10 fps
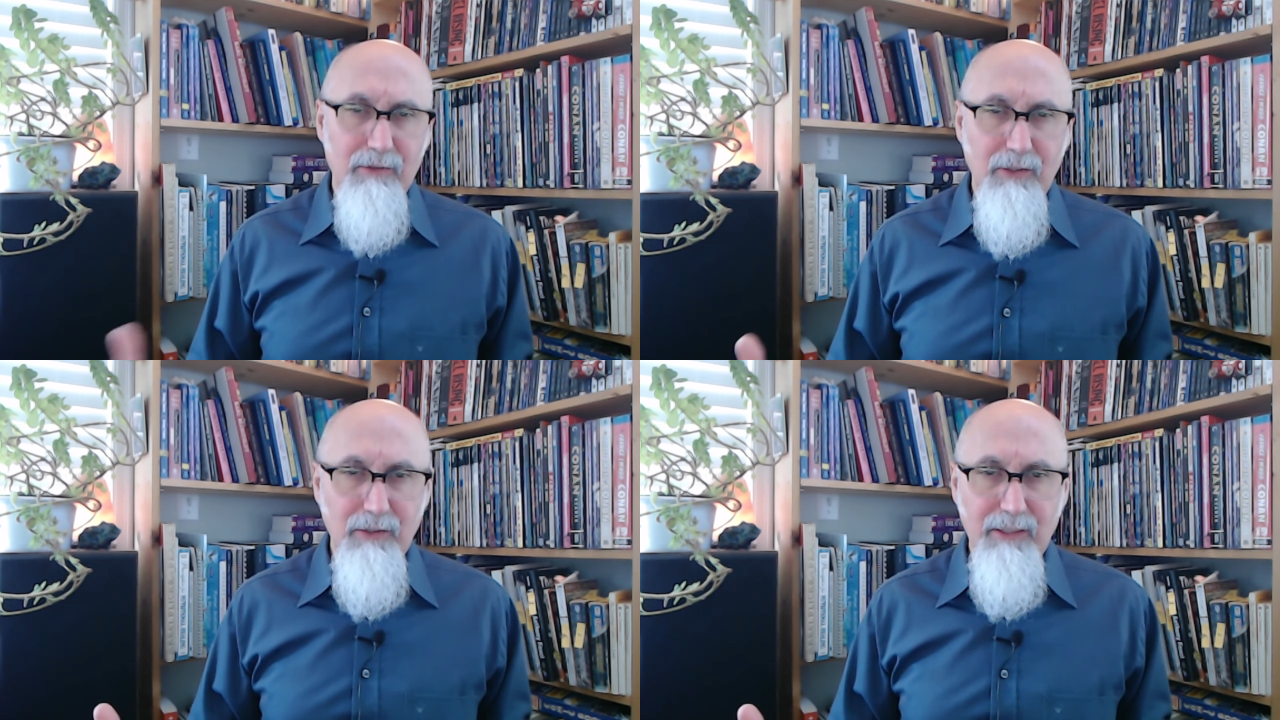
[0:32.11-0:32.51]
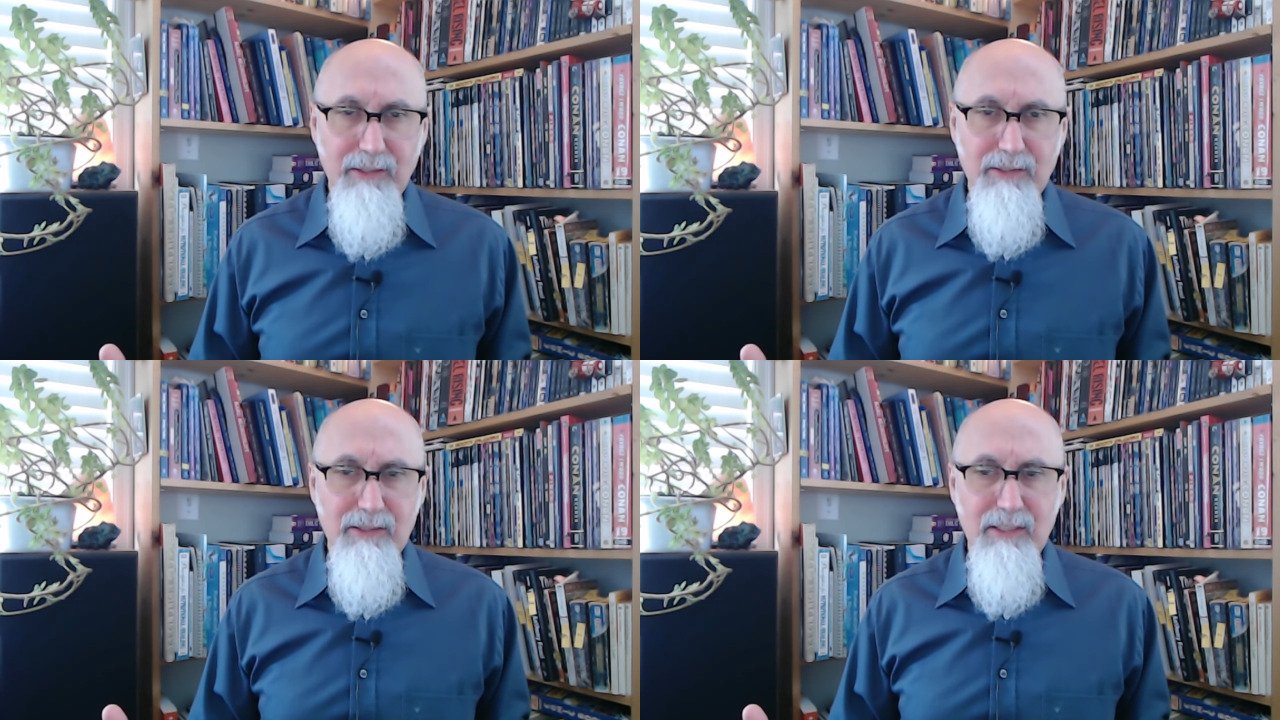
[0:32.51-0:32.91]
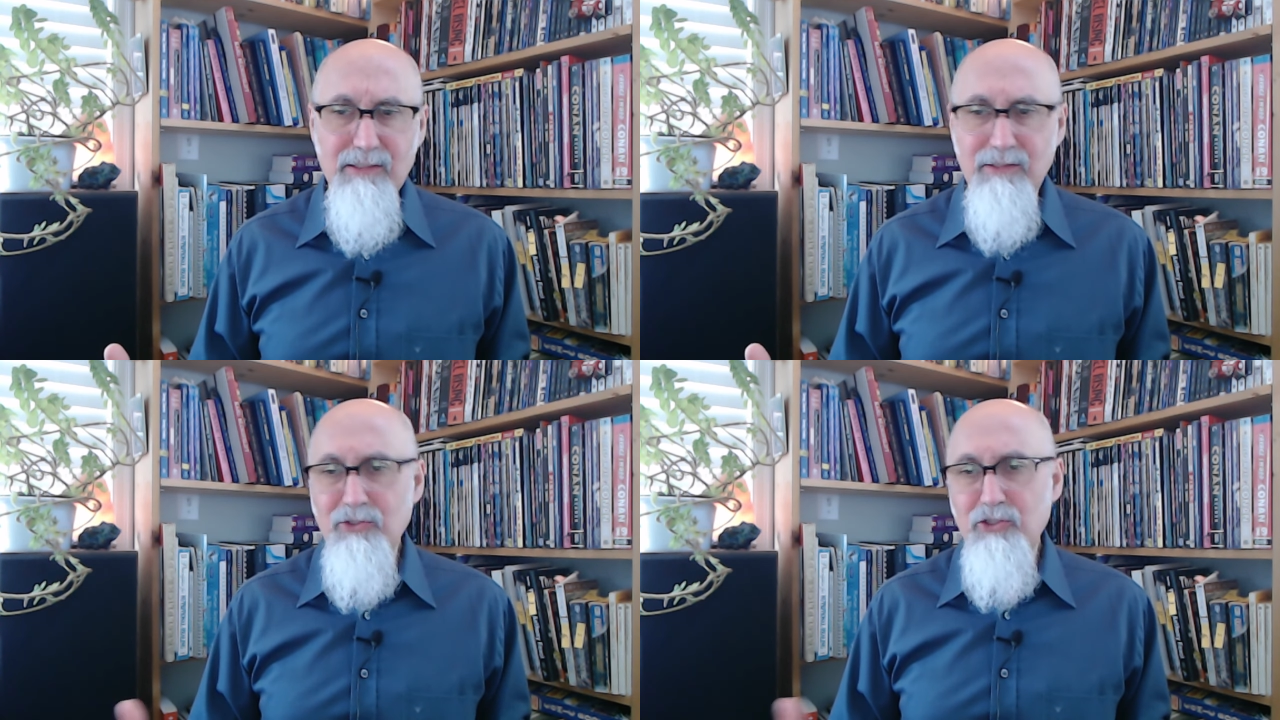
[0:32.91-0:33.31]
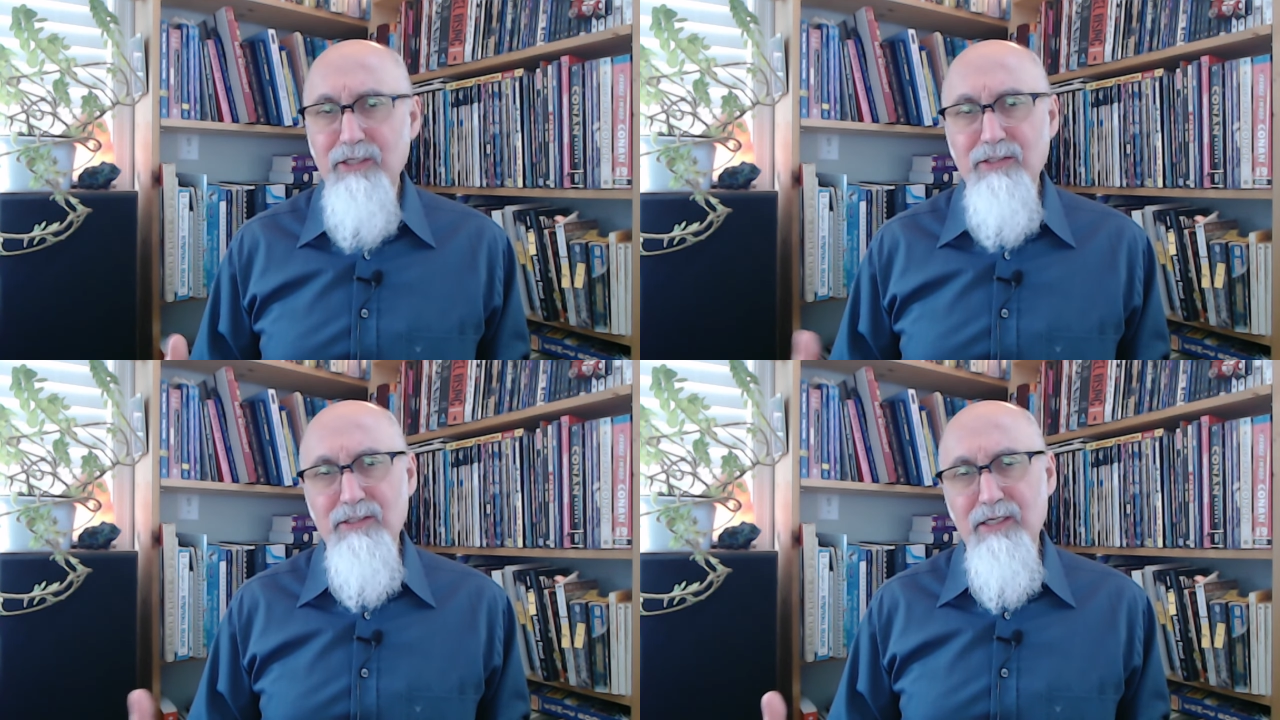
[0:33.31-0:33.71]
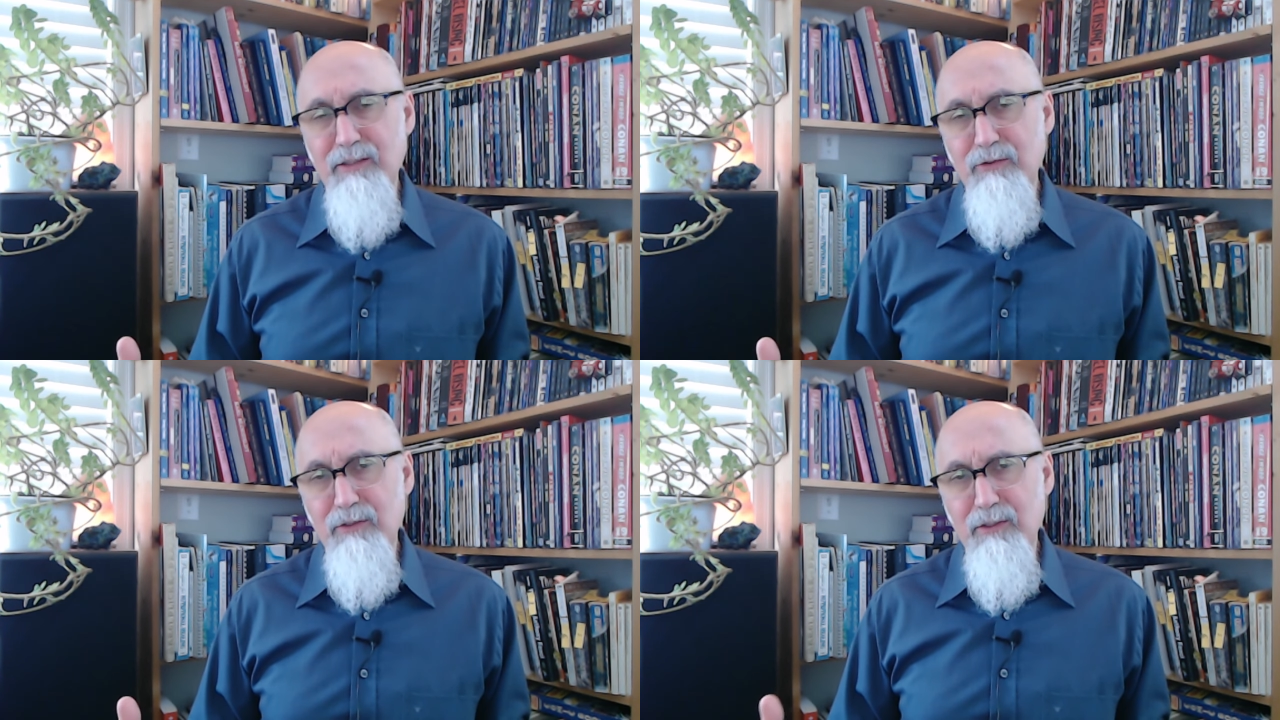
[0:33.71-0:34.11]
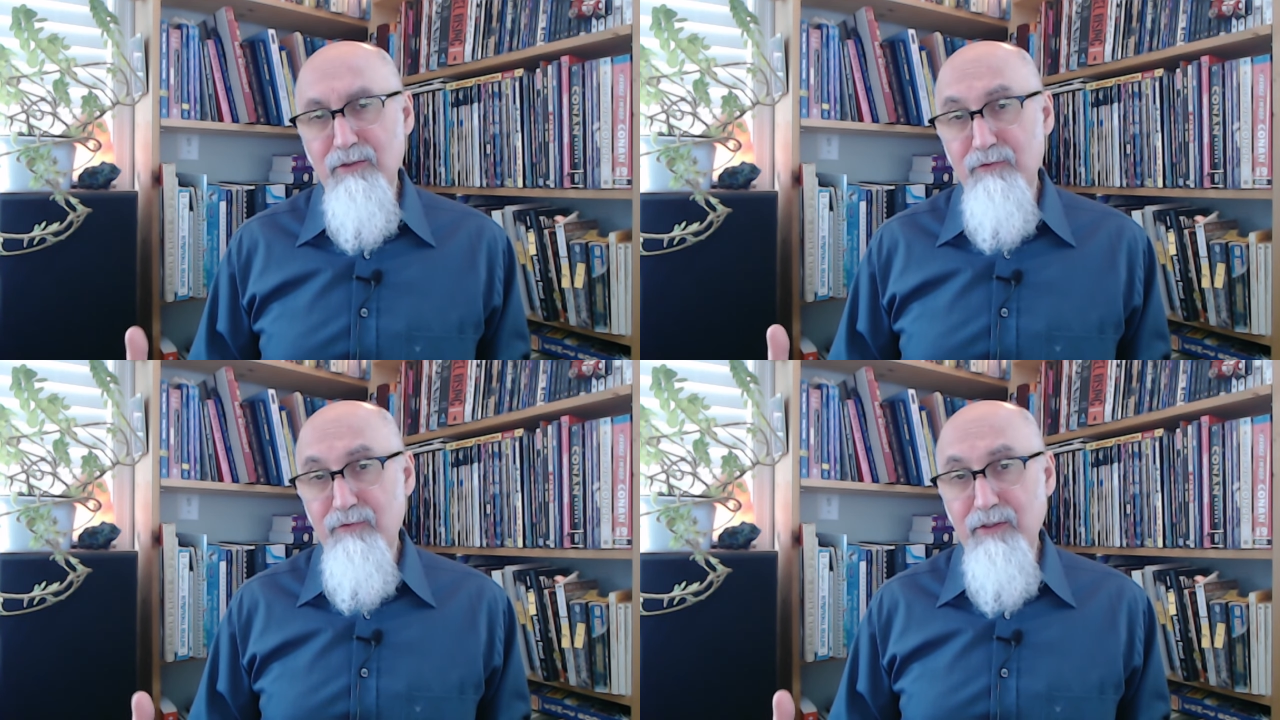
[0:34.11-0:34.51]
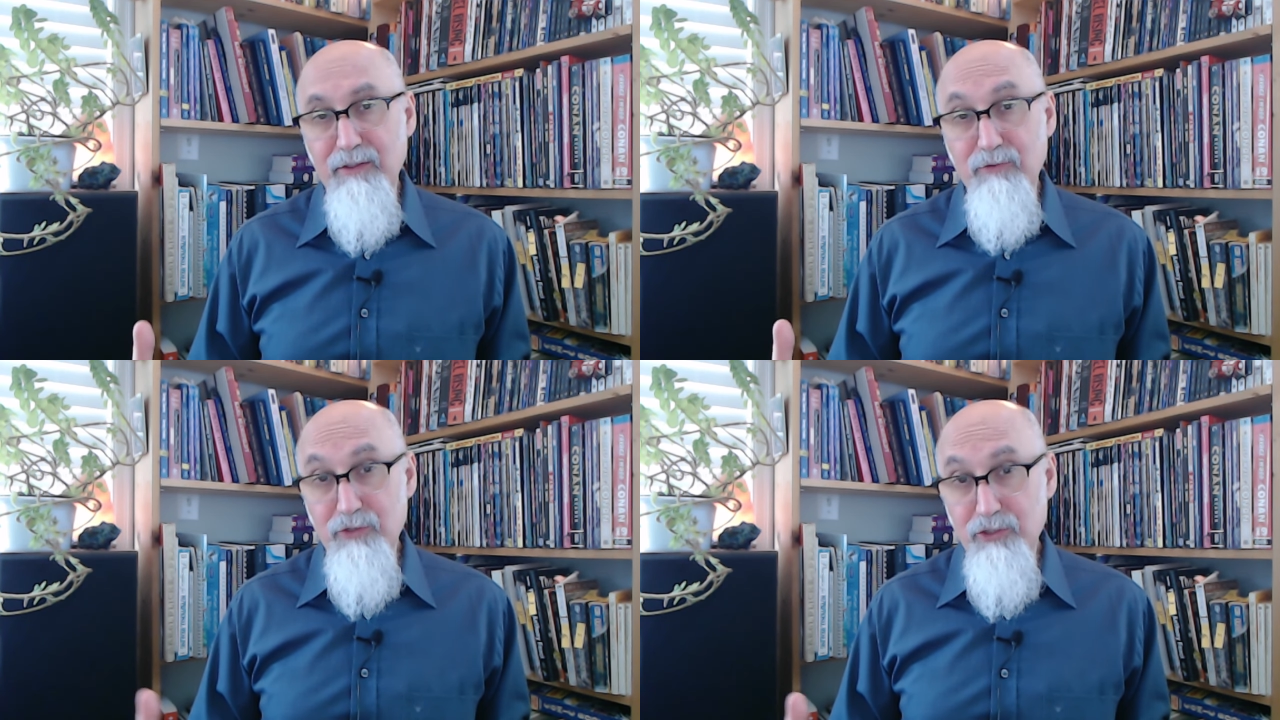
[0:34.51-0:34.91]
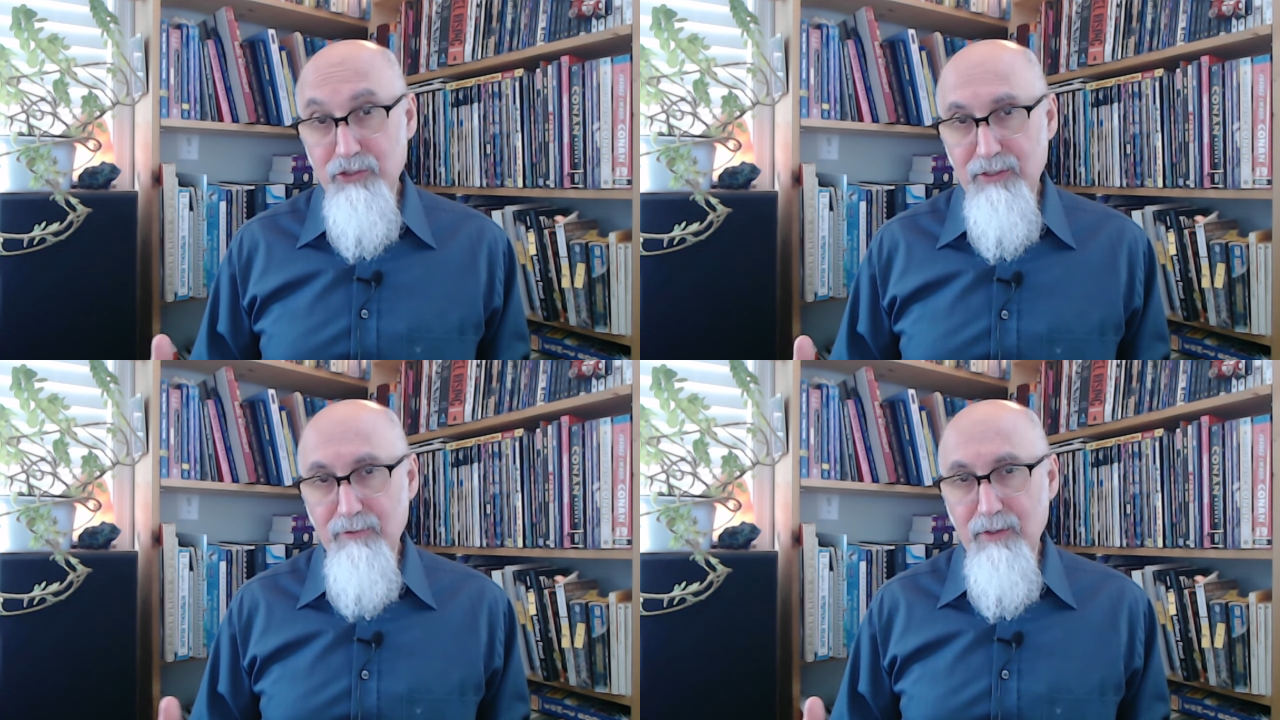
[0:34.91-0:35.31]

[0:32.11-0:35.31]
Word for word: the United States as a genocidal fucking regime,